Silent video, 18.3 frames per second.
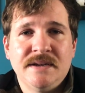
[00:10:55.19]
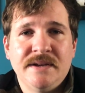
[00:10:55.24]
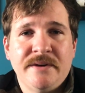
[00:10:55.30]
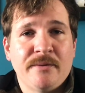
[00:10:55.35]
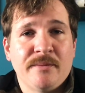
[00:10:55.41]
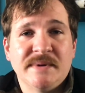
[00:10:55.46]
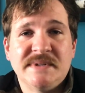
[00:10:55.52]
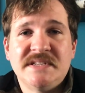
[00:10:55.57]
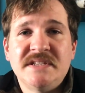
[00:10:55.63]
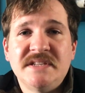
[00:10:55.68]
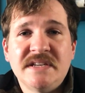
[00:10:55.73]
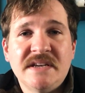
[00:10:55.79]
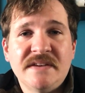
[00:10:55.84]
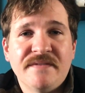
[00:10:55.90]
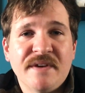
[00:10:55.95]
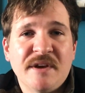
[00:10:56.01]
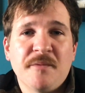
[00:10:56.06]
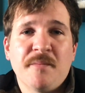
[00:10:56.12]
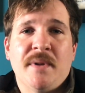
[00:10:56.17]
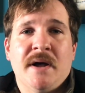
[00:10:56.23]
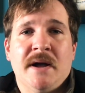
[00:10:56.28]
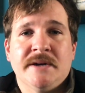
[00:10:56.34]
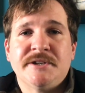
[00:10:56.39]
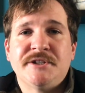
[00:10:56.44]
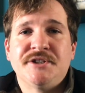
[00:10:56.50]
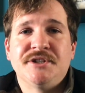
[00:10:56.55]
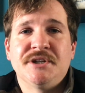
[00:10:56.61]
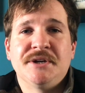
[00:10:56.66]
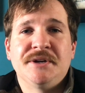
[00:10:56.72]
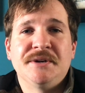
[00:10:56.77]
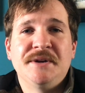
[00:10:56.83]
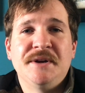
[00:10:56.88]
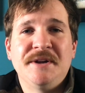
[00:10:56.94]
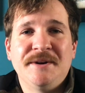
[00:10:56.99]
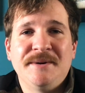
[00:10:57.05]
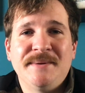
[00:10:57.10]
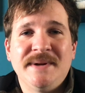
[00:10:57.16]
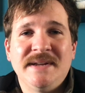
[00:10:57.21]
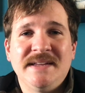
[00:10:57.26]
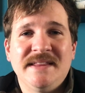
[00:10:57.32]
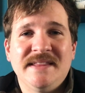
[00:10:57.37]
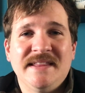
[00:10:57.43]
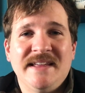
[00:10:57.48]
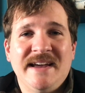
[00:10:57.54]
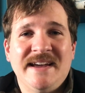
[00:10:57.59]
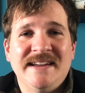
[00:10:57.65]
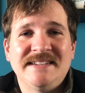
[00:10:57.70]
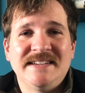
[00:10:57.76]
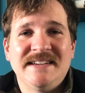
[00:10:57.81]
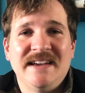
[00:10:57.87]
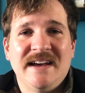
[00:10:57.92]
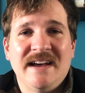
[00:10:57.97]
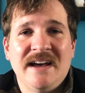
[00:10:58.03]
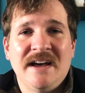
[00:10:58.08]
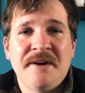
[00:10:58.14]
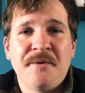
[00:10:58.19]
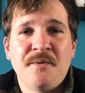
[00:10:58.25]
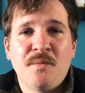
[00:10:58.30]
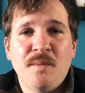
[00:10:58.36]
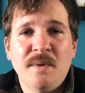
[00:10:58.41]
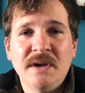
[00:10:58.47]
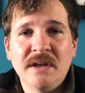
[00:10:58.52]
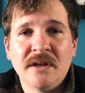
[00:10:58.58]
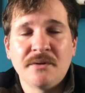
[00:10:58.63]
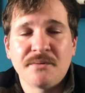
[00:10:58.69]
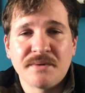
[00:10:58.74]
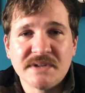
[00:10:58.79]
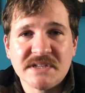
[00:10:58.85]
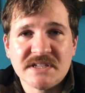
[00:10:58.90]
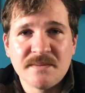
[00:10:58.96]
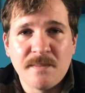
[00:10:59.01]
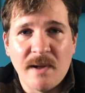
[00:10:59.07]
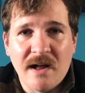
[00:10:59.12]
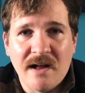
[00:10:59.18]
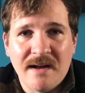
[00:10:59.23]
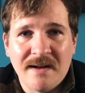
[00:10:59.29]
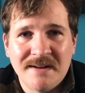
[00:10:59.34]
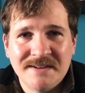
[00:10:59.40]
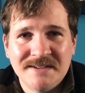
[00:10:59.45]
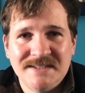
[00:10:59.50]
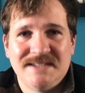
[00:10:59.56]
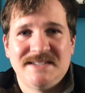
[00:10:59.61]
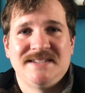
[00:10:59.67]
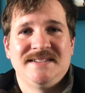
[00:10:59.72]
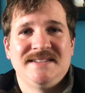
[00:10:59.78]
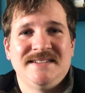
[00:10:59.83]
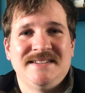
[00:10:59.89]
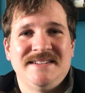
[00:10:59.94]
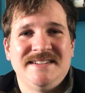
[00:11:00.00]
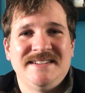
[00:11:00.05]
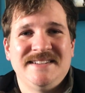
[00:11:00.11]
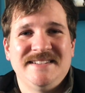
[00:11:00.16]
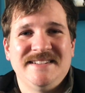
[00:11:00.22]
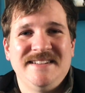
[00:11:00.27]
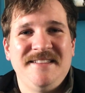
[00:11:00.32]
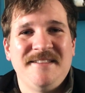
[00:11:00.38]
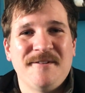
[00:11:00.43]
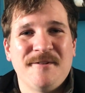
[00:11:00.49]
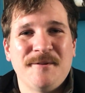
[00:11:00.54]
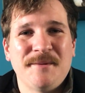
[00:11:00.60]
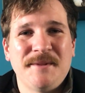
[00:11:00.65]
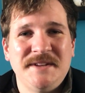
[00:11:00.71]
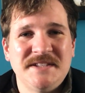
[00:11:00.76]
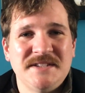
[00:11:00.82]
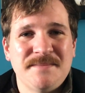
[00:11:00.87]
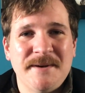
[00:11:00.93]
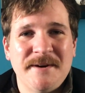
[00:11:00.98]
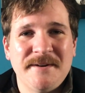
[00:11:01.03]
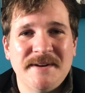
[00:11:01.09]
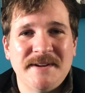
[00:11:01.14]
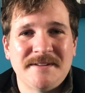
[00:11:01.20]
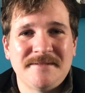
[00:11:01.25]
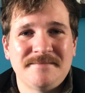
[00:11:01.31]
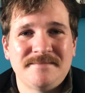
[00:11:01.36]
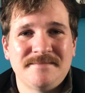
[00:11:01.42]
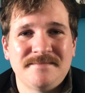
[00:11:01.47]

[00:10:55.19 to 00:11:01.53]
in a receiving posture, knowing that God will respond in the Holy Spirit.